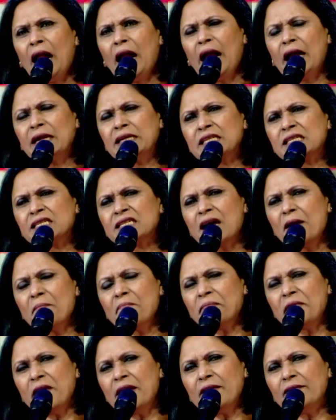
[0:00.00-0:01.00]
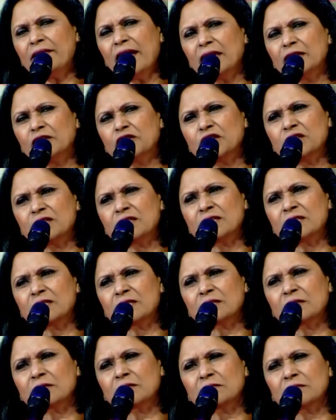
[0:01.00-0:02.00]
and something that
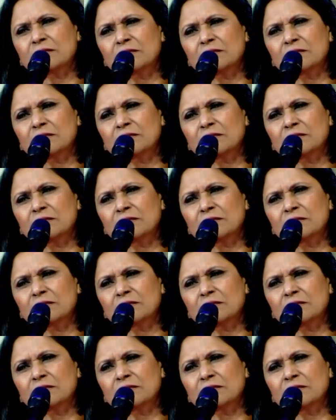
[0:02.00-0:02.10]
just